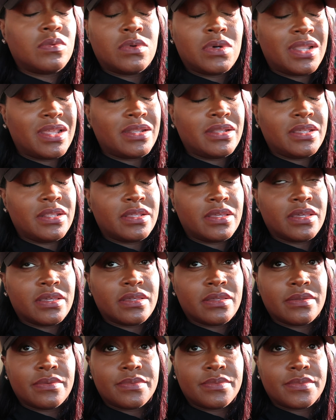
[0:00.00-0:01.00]
what I need to
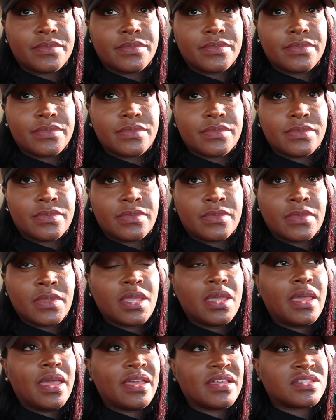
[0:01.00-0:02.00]
get?
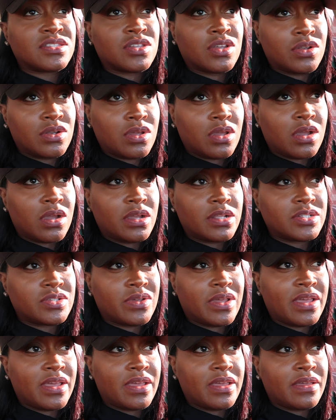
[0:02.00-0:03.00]
External hard
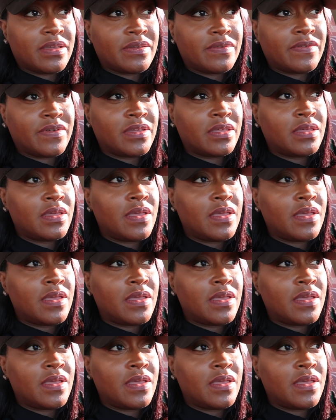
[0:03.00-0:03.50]
drive,